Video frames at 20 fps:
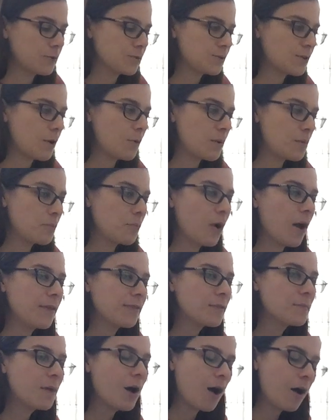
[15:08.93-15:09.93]
So we brought
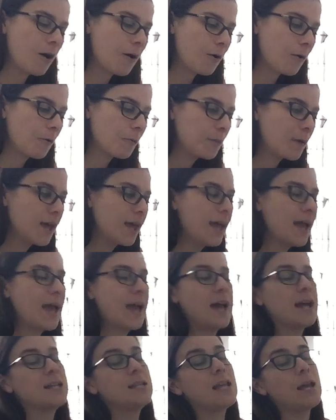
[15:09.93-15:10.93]
them home
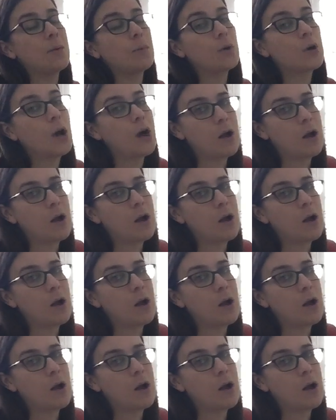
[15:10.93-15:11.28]
and they were